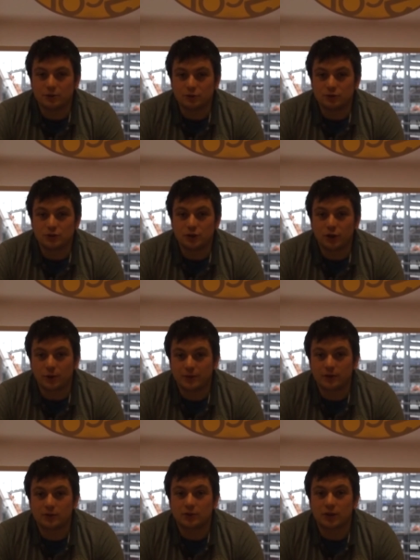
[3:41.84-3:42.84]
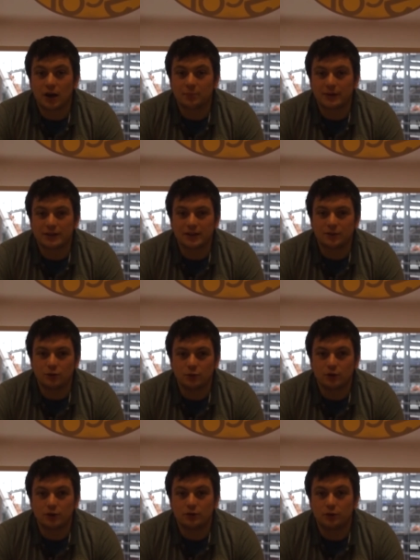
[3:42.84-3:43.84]
used determining on the topic that you
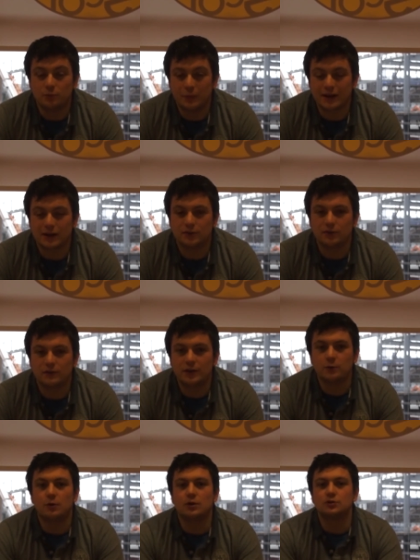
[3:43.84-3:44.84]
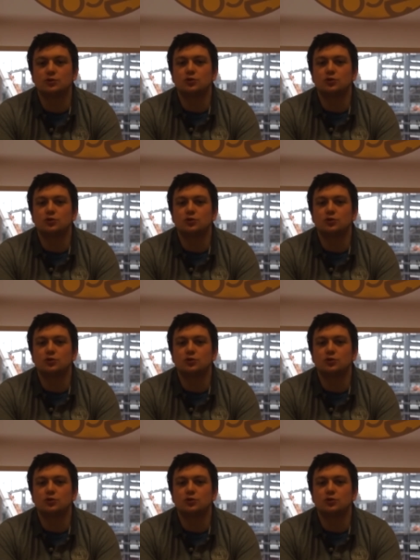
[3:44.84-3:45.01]
are making your video on.